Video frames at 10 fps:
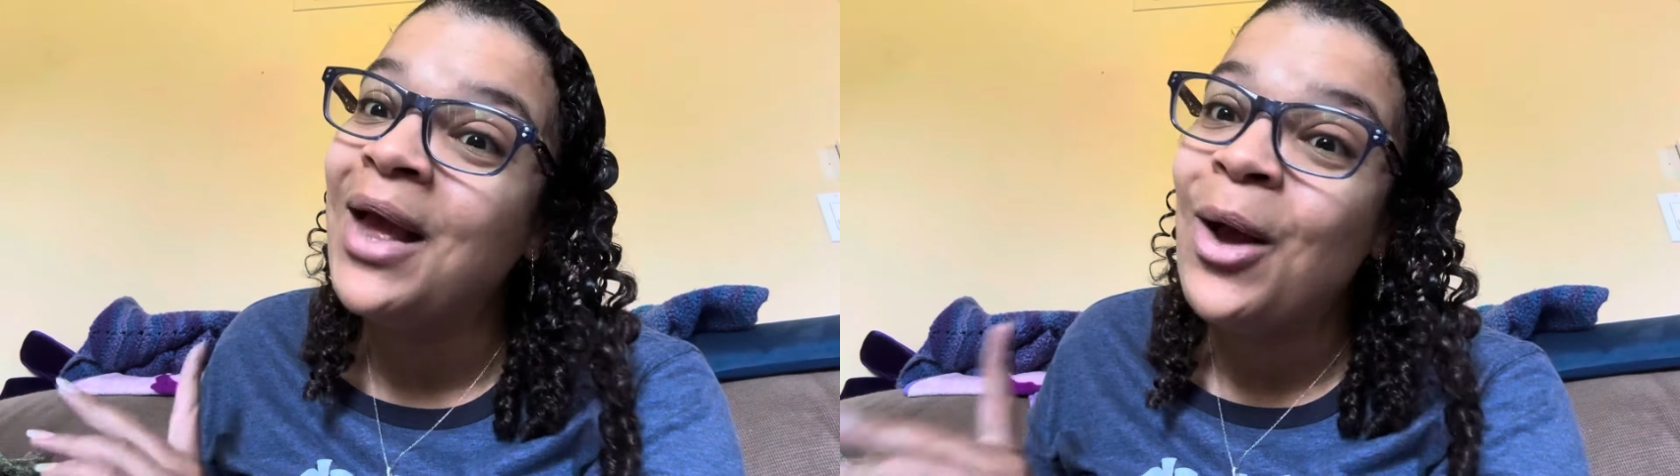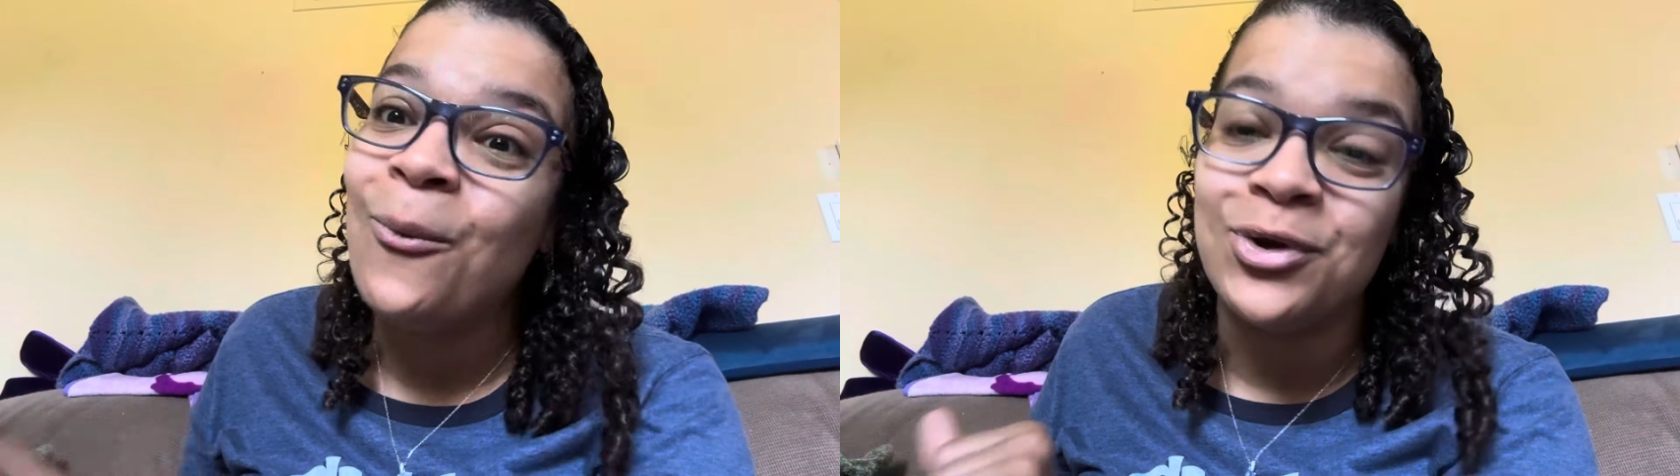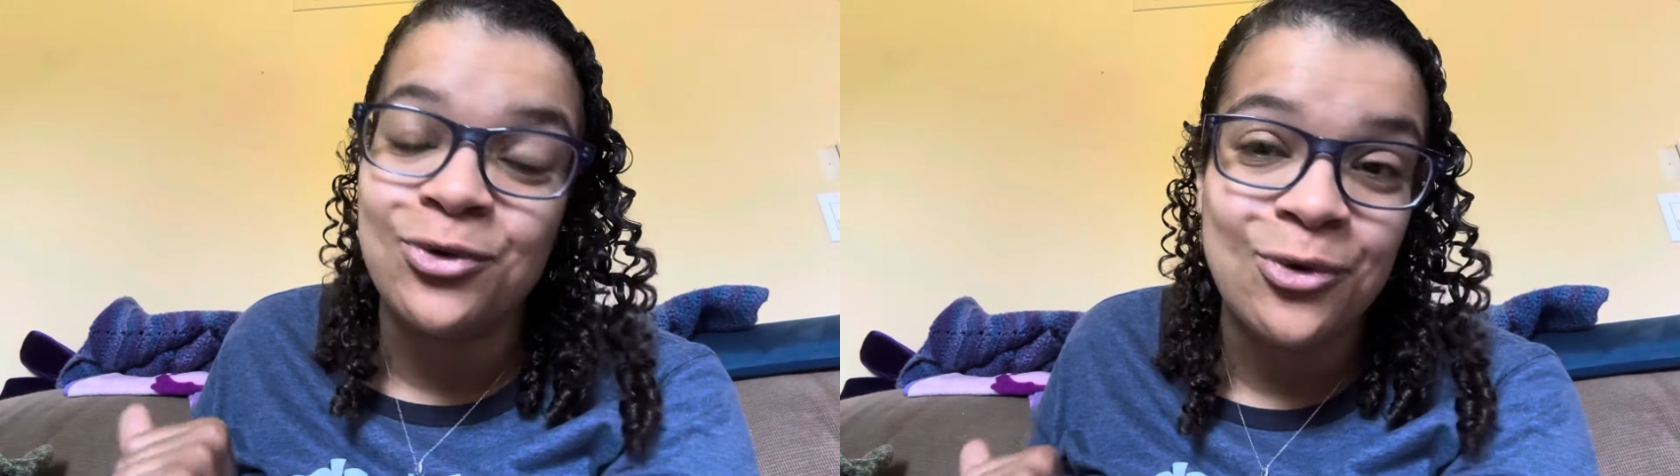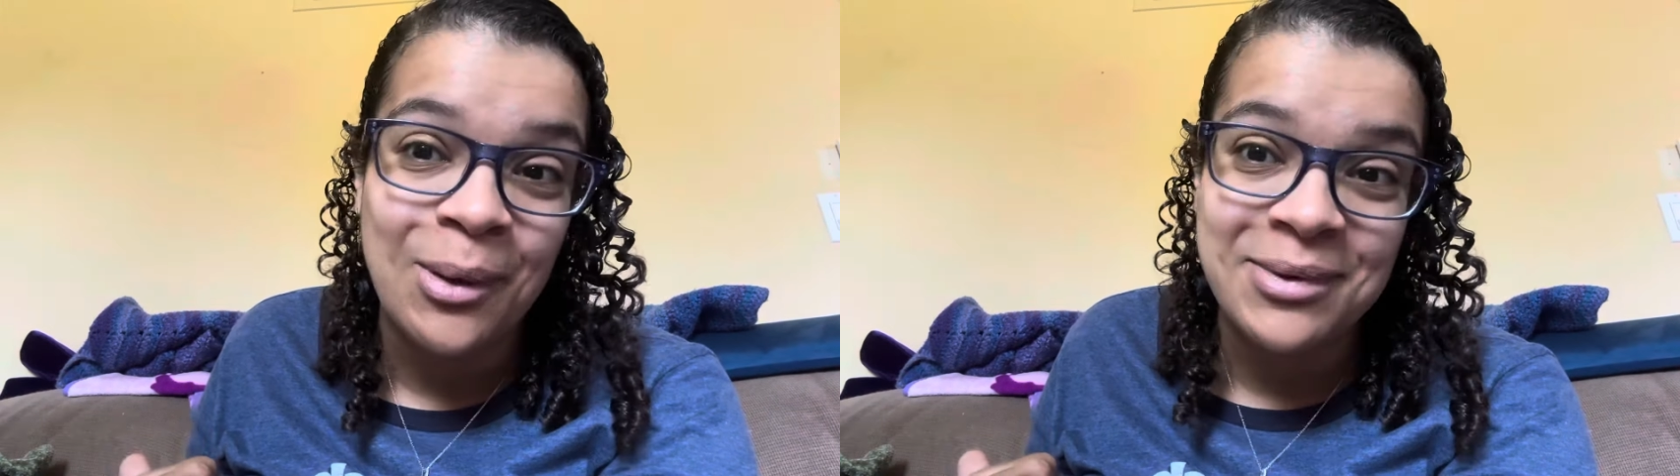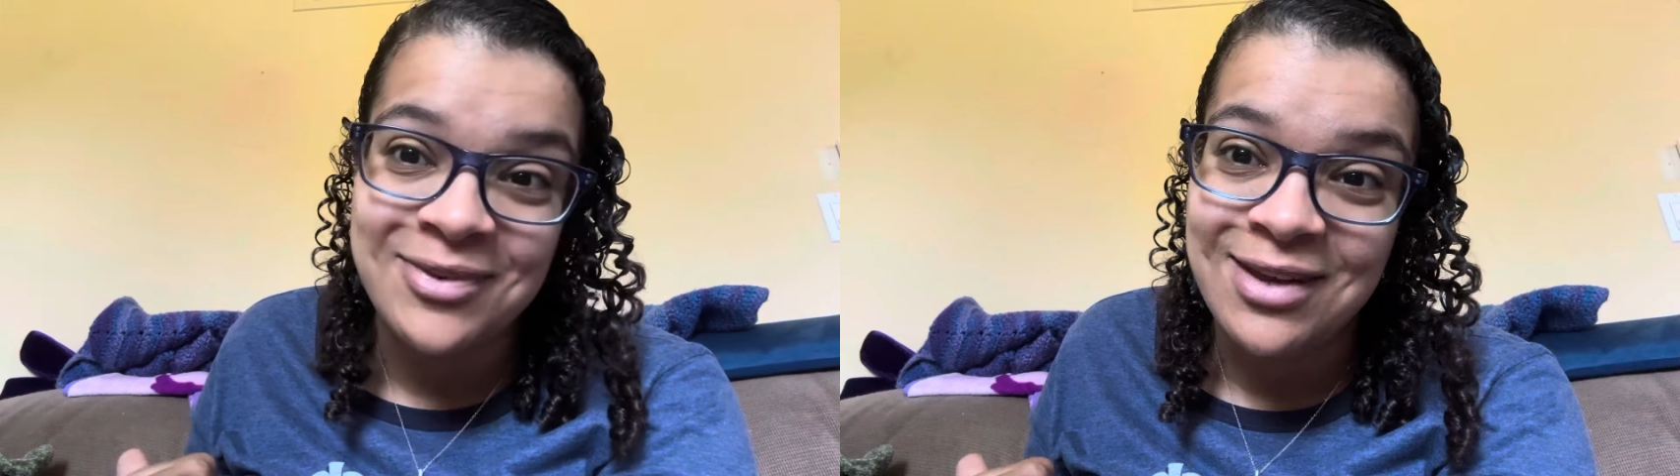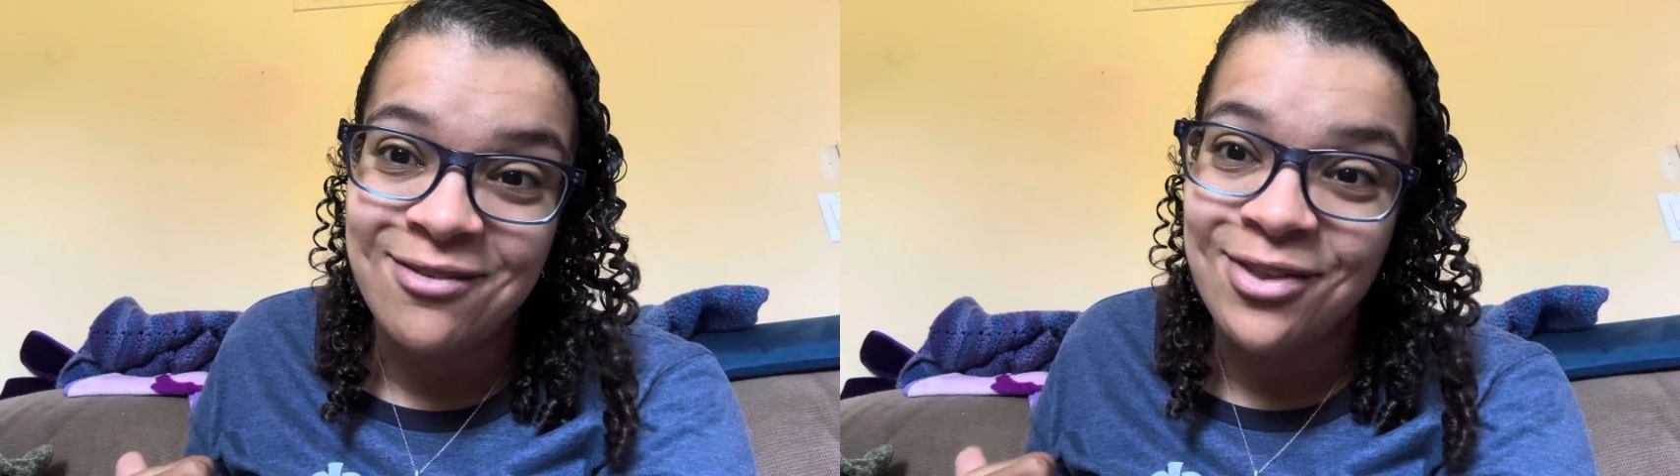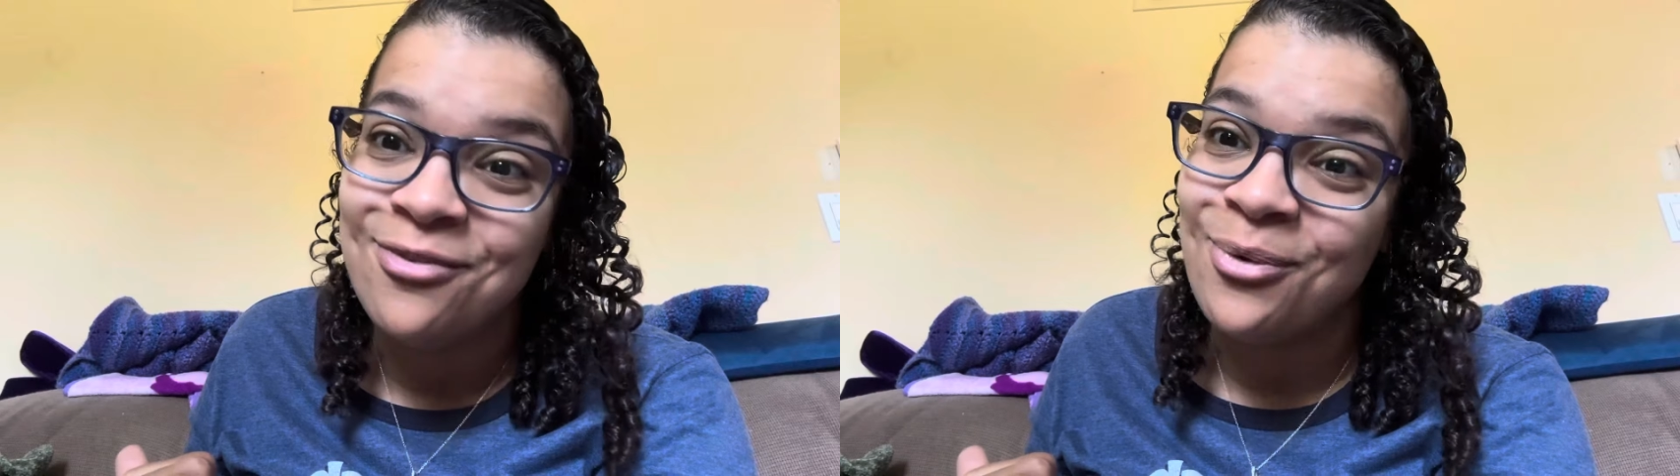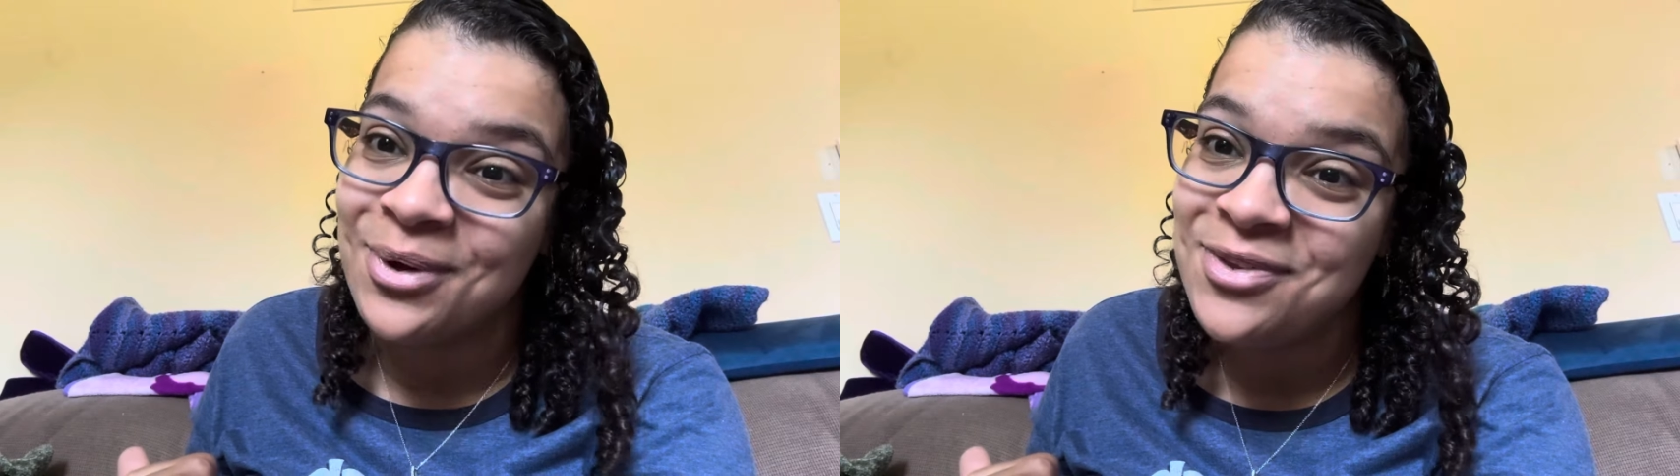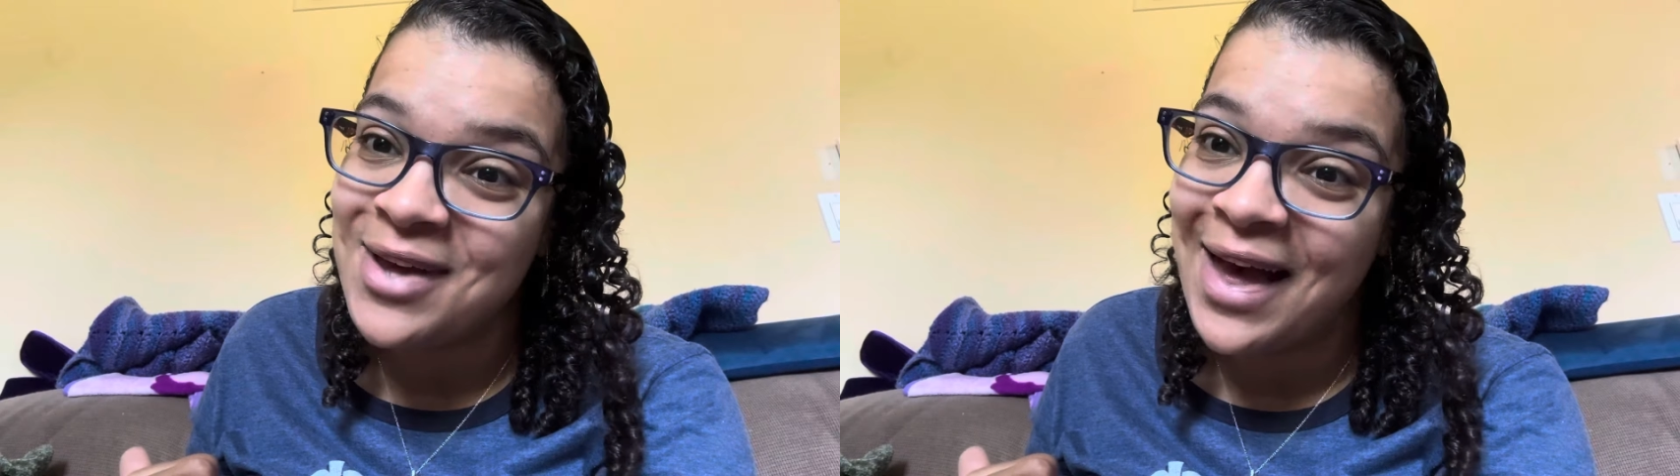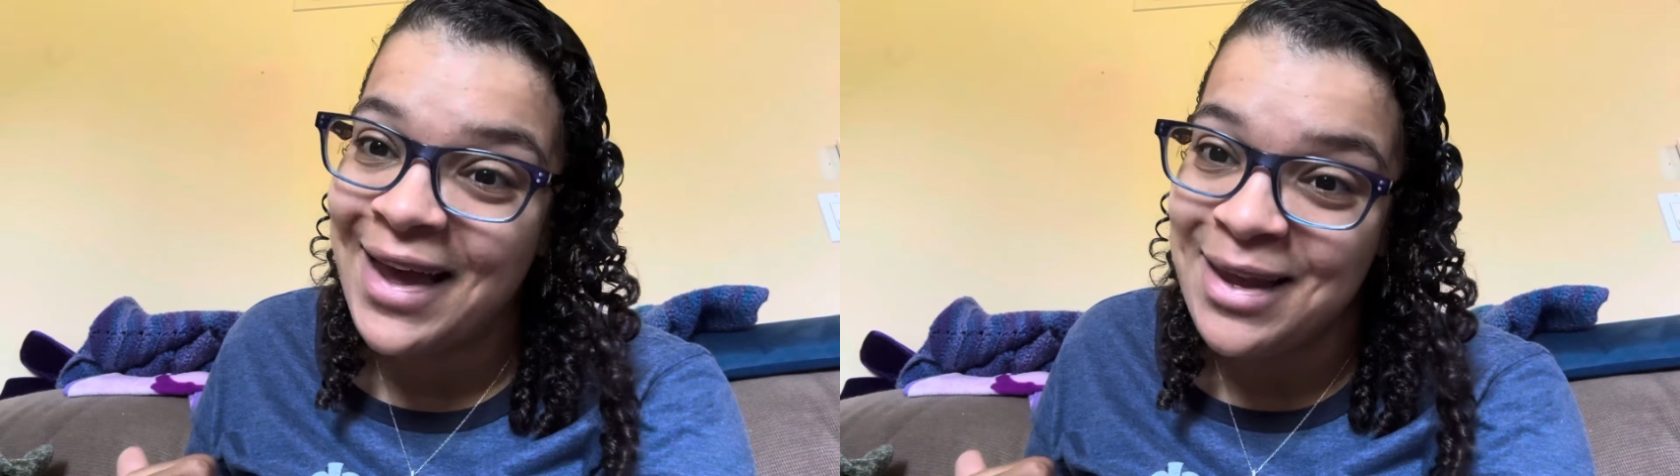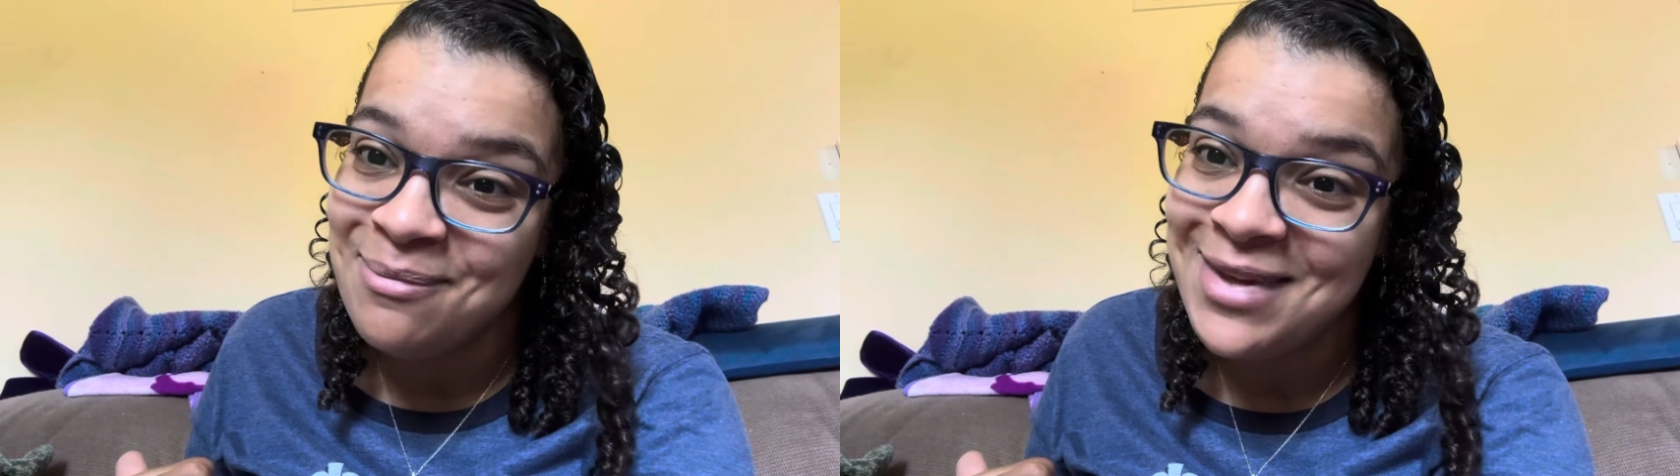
One who I'll be seeing for the 4th time